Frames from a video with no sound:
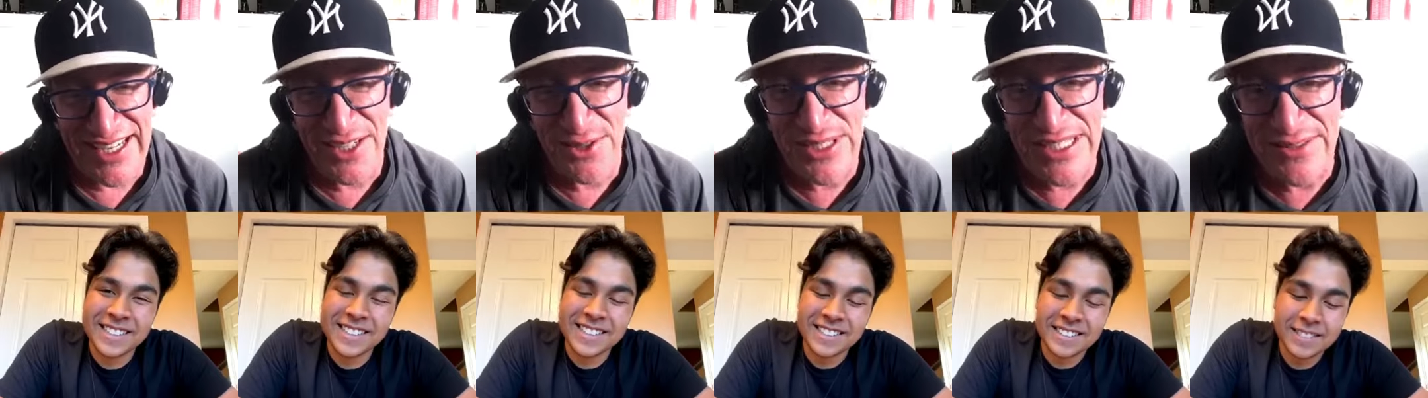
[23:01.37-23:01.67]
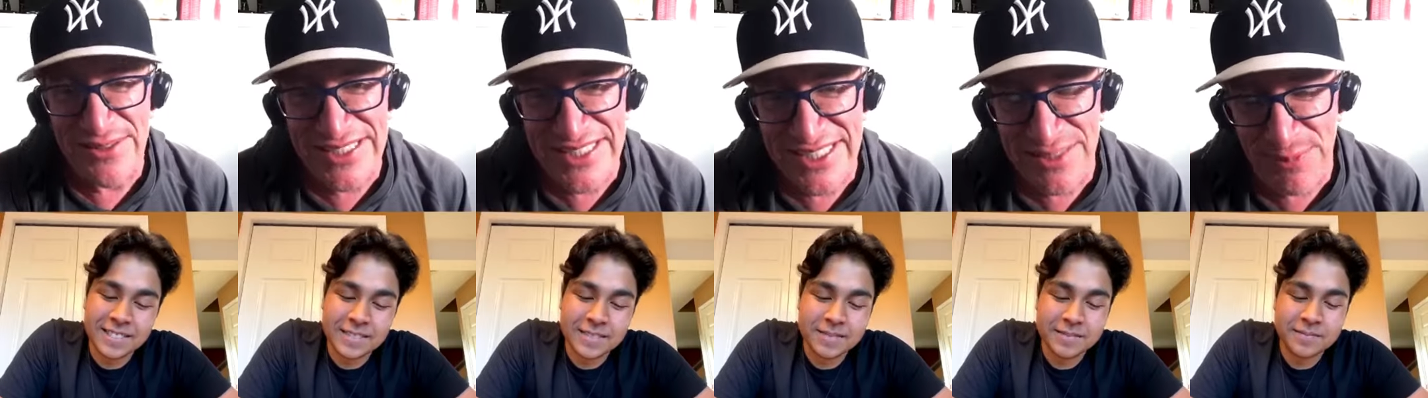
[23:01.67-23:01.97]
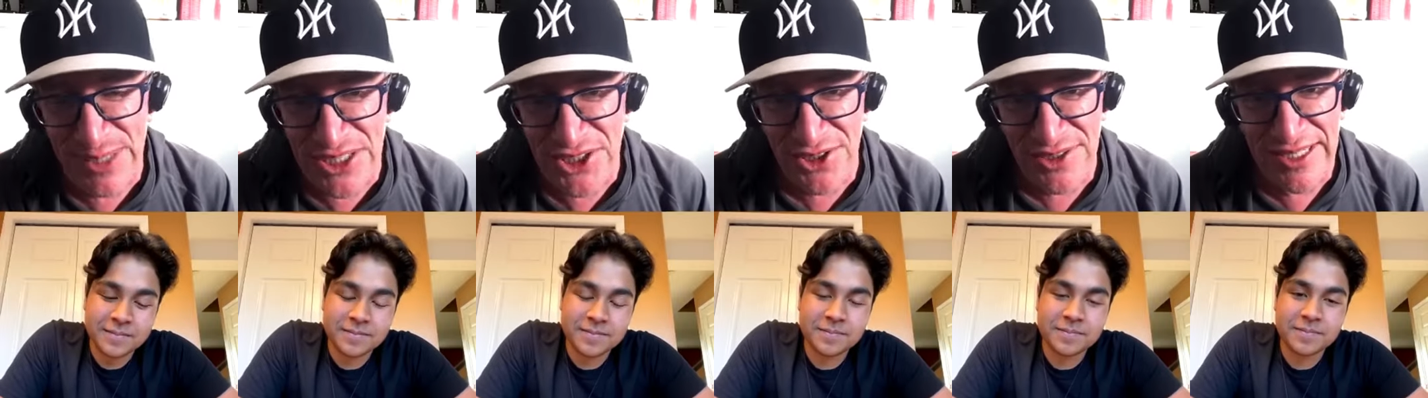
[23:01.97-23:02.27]
Speaker 1: was a special
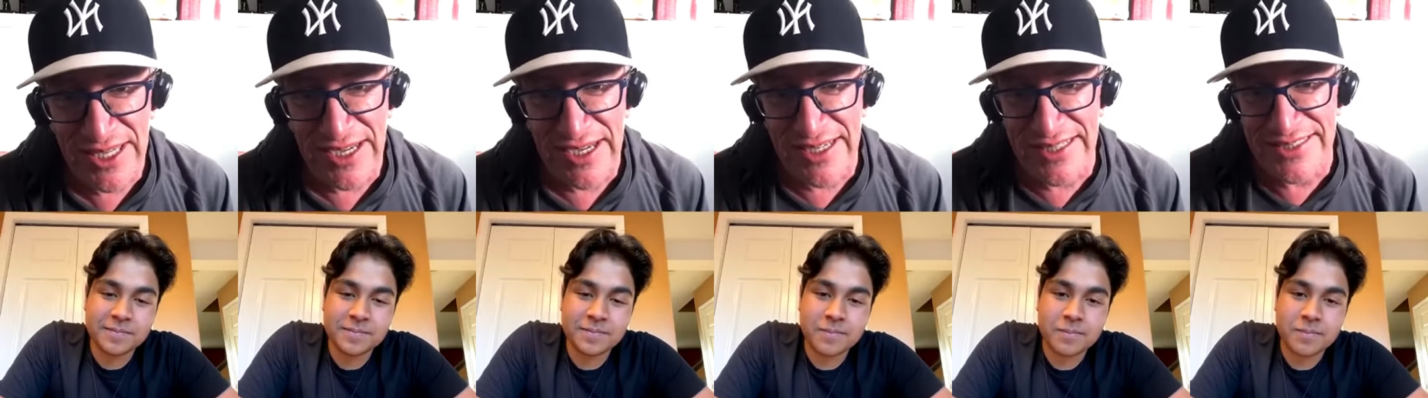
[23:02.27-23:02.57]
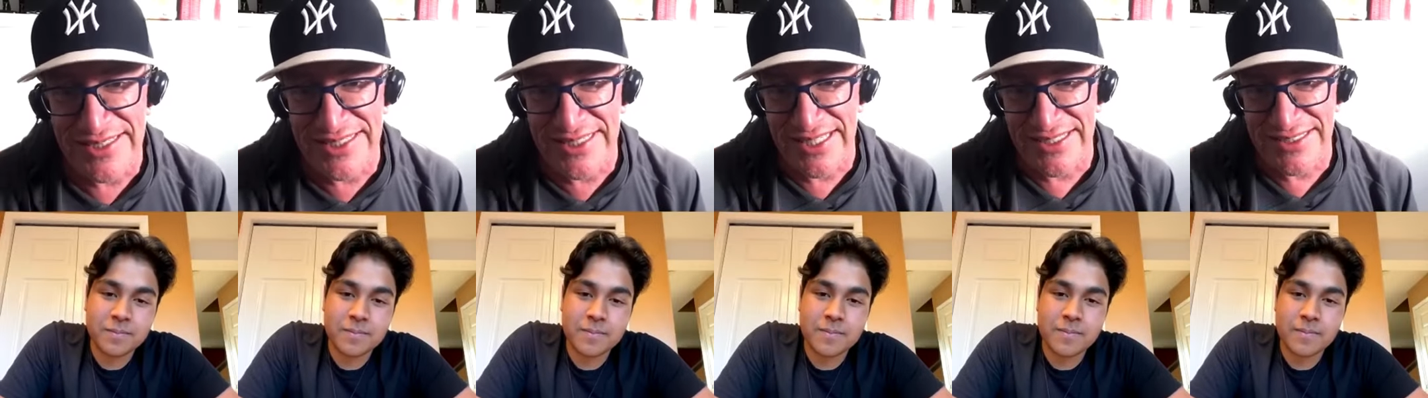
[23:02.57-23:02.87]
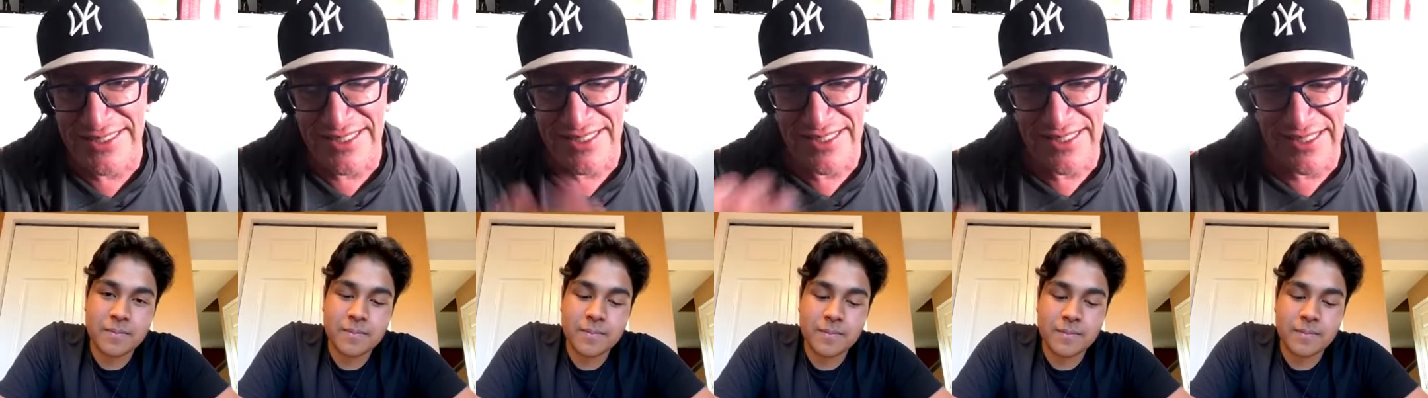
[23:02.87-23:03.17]
guy, and it sounds like
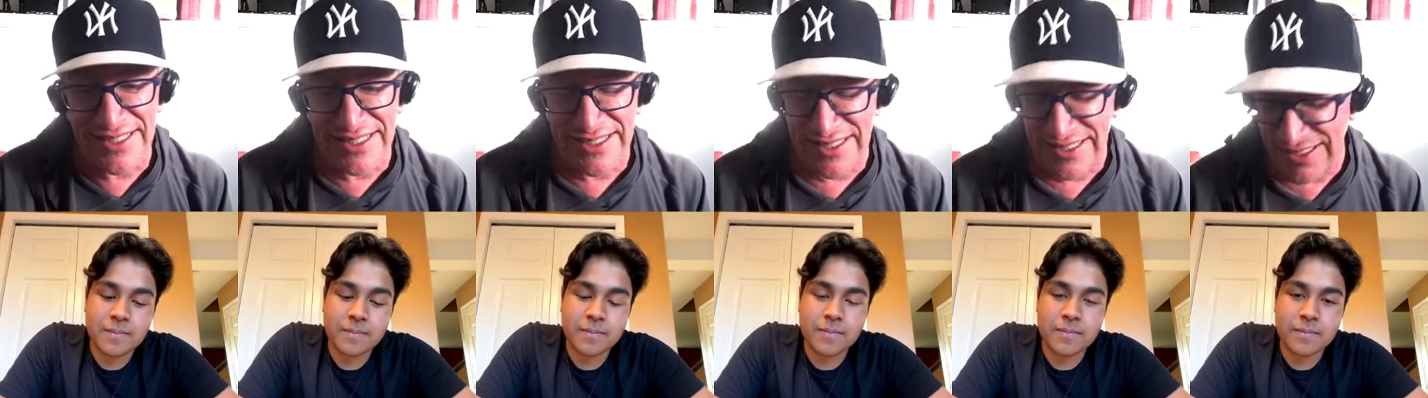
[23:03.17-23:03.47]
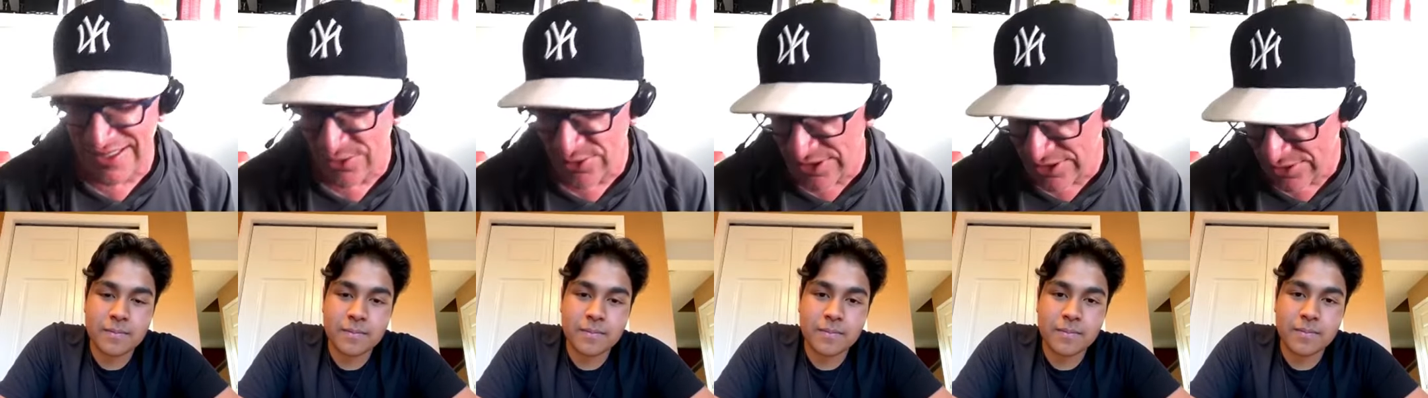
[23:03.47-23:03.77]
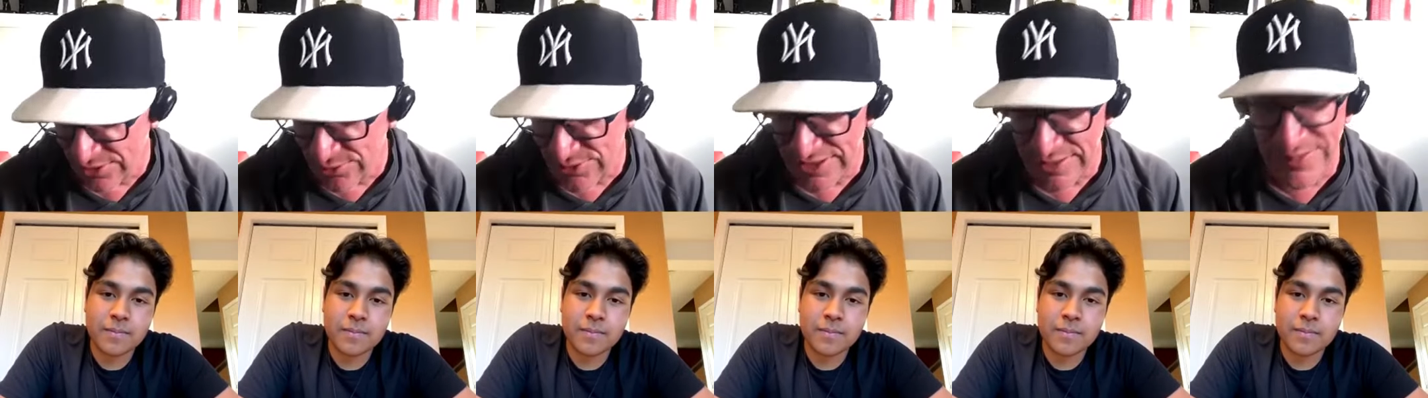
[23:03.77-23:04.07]
uh, you know you're going to
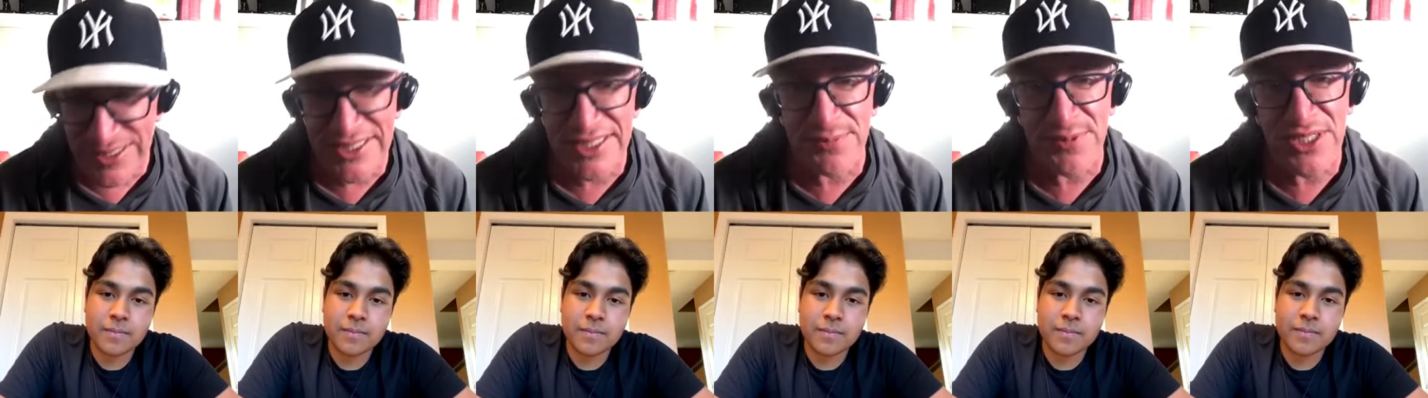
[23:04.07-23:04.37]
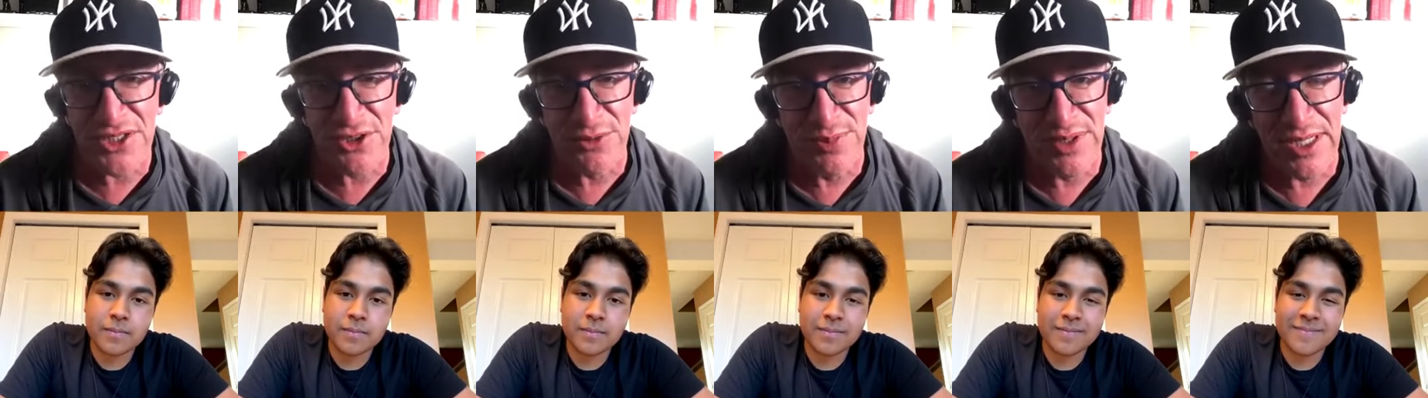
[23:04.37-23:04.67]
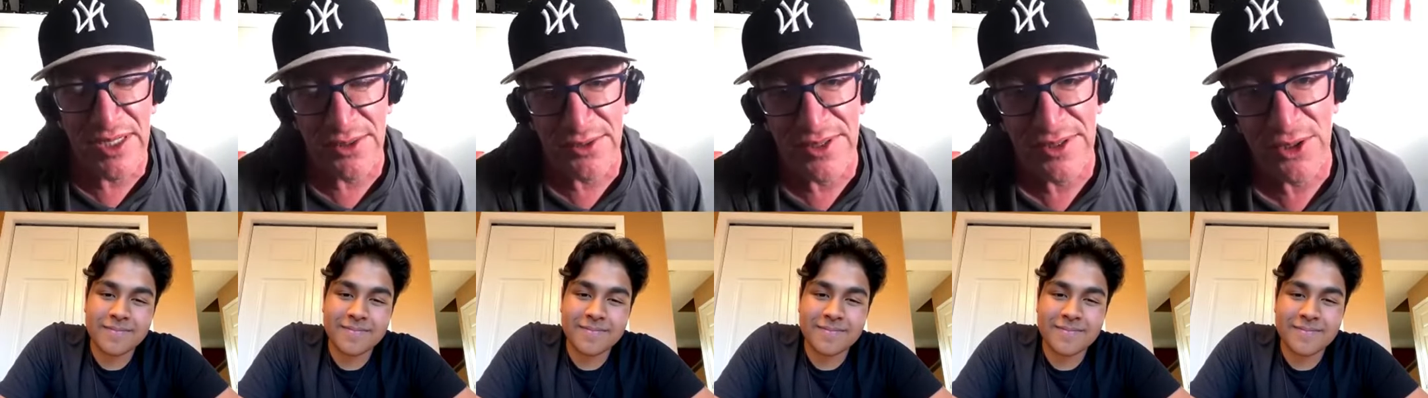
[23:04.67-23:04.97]
be a special player on the
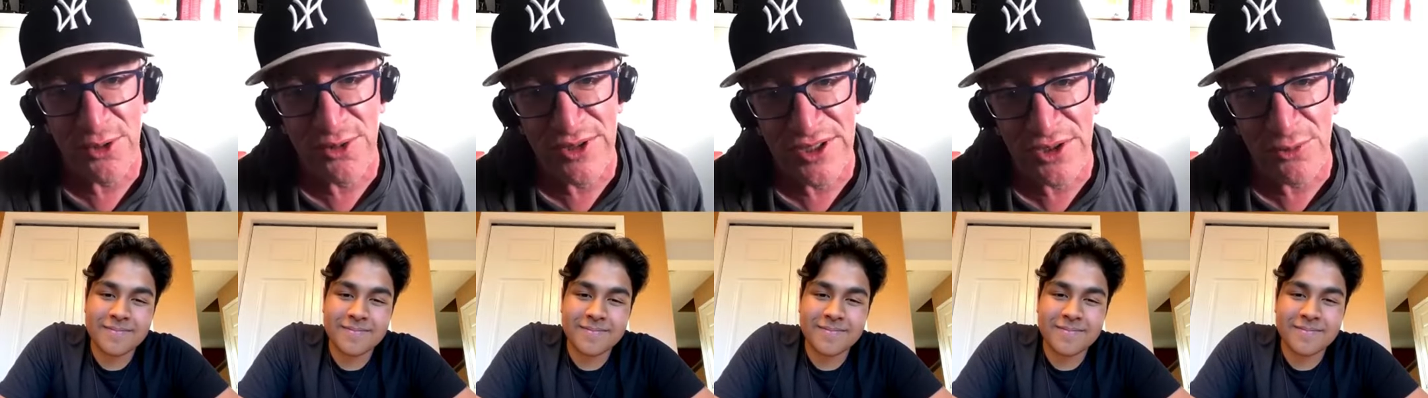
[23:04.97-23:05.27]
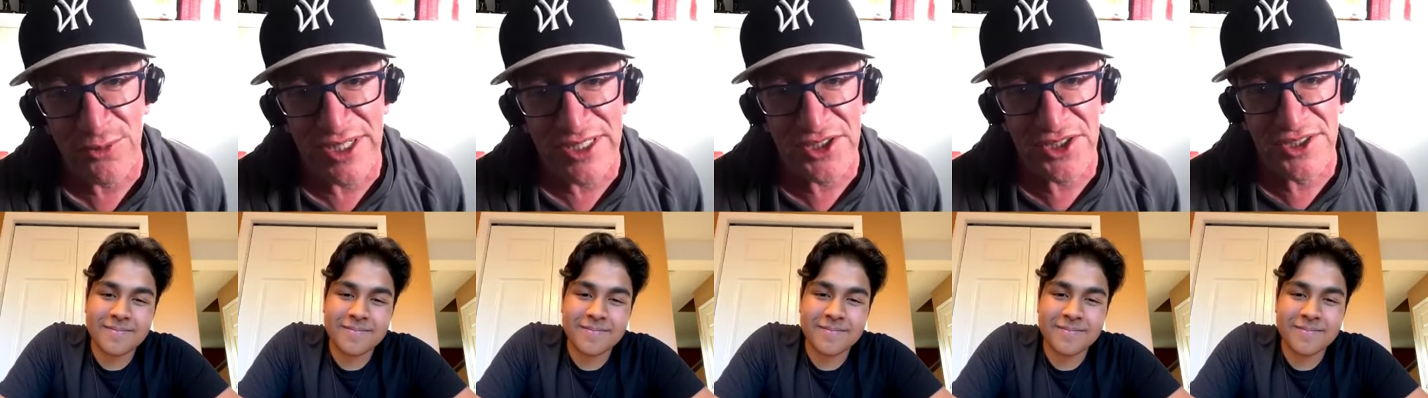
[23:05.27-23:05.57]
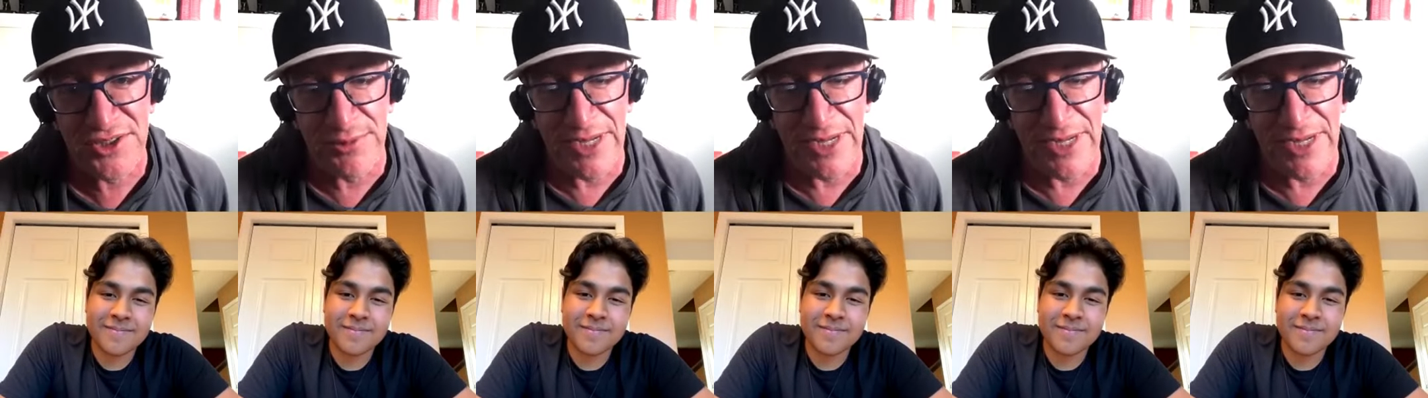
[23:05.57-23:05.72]
court to watch as well.